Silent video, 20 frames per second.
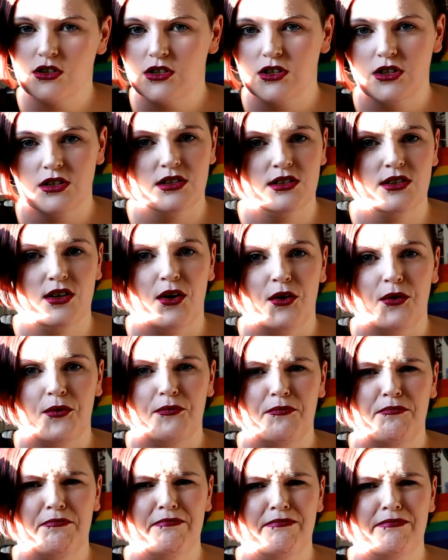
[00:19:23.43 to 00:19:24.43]
Just
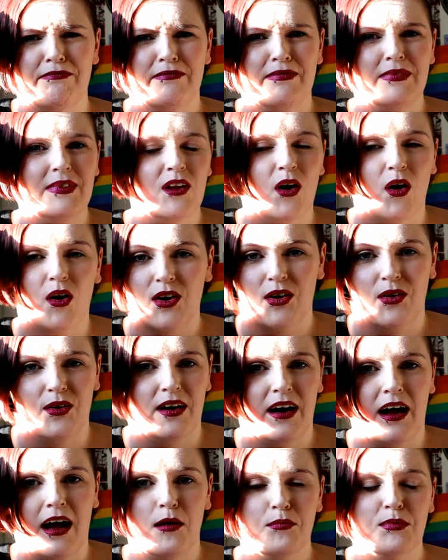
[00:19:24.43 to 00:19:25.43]
not, not
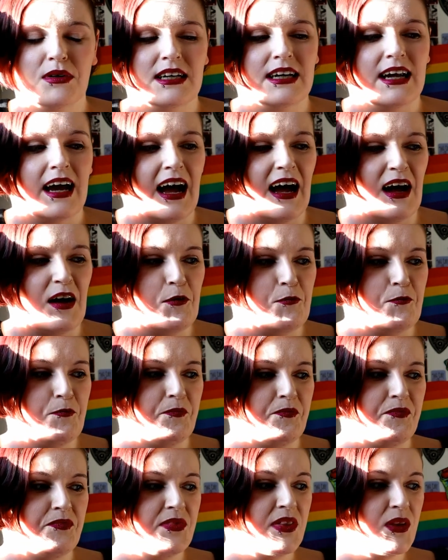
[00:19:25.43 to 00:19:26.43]
going to happen.
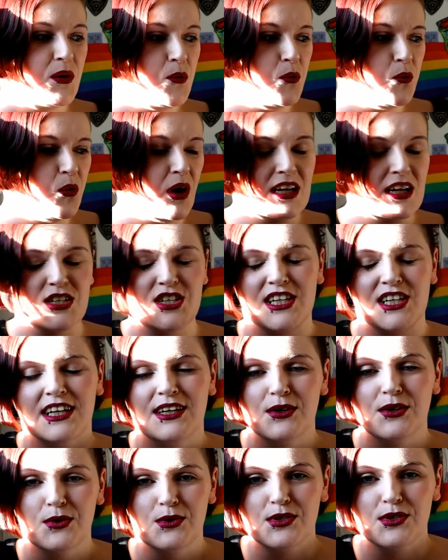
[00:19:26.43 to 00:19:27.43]
Um, when she
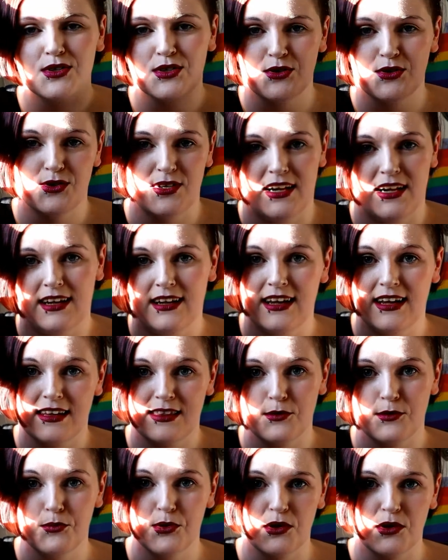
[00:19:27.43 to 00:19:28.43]
goes to try and
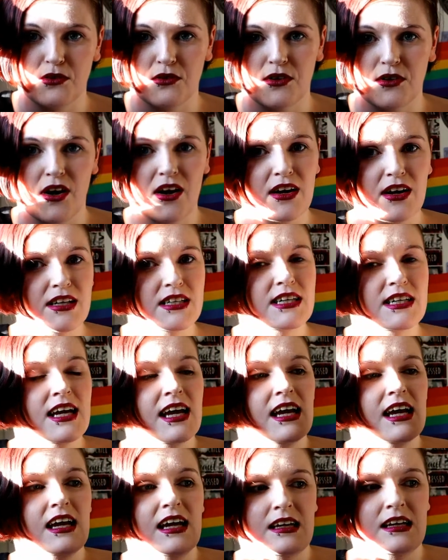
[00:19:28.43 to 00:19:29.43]
get the brother out,
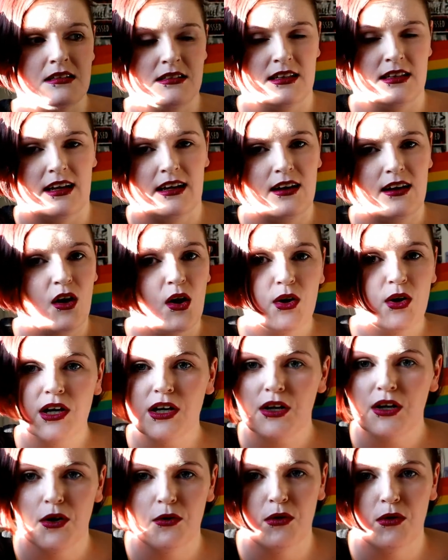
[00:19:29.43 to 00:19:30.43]
he's like
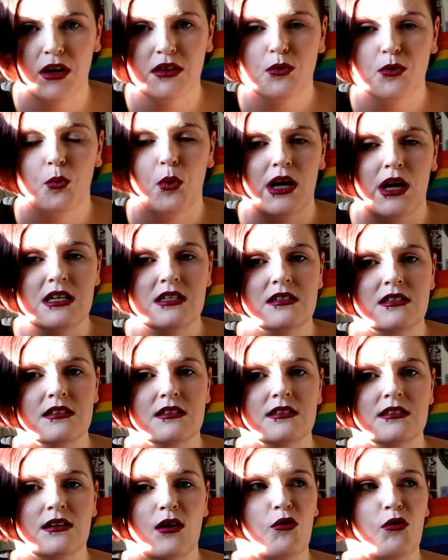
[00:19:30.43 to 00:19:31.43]
hugging her around the waist
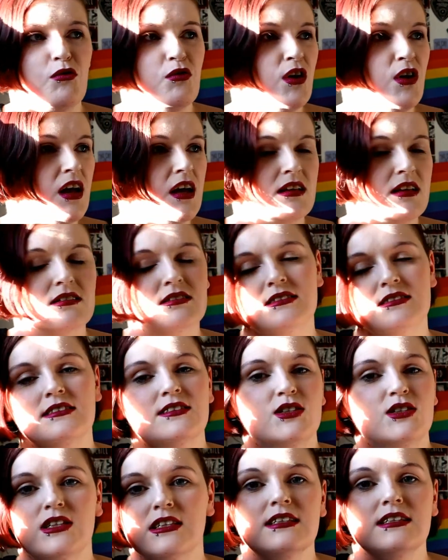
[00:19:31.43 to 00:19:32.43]
and stuff
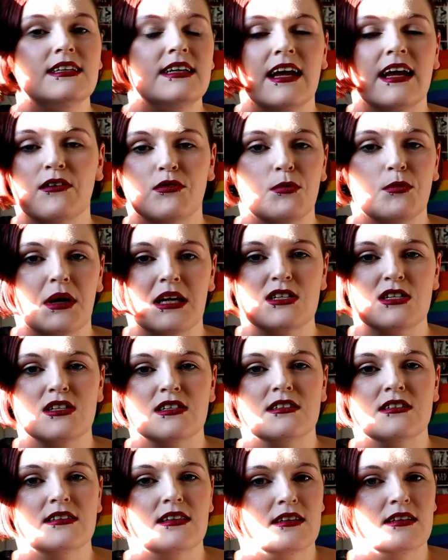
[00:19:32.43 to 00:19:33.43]
she never
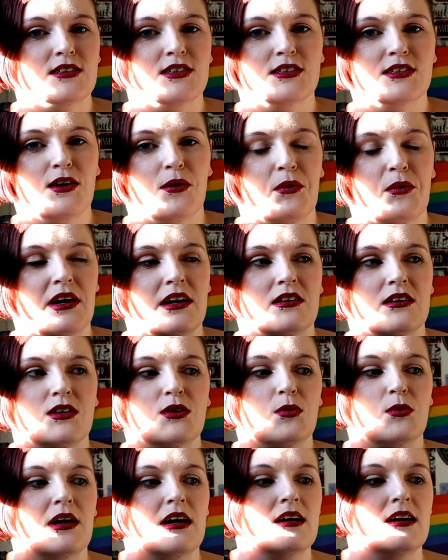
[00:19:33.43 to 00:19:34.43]
mentions that she's not wearing
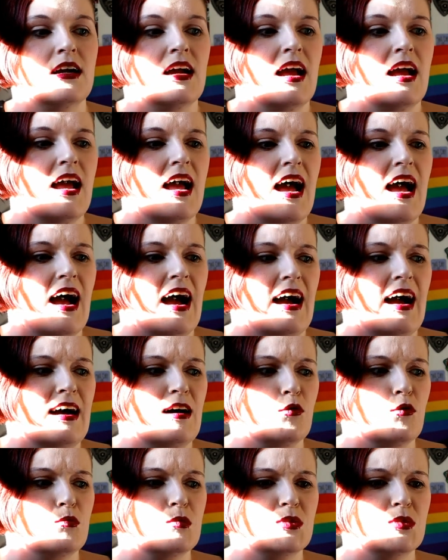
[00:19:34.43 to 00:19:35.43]
underwear.
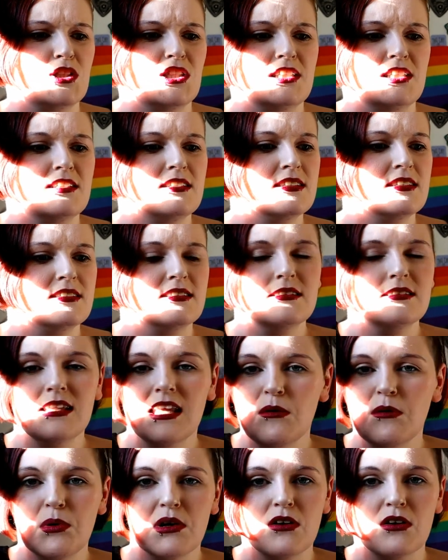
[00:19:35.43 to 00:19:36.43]
Um, she's
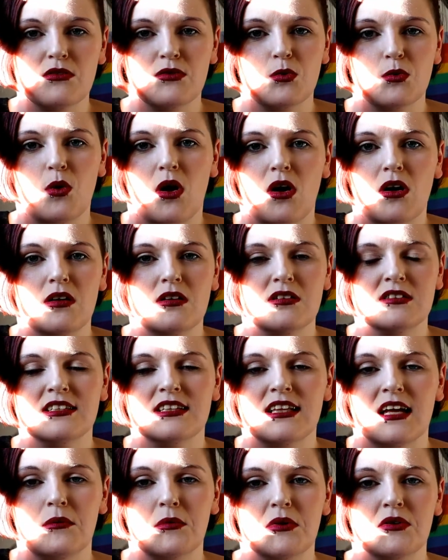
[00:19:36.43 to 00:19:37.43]
leaping over walls,
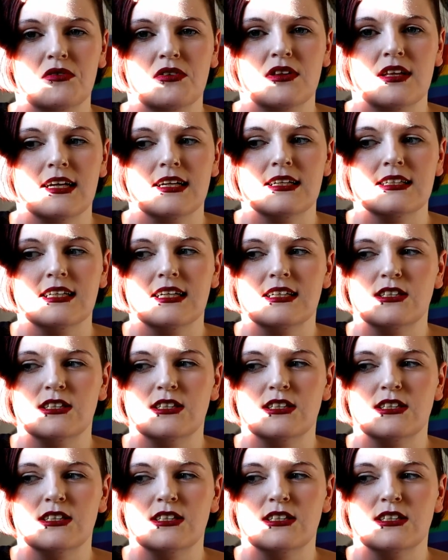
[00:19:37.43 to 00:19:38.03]
climbing over things.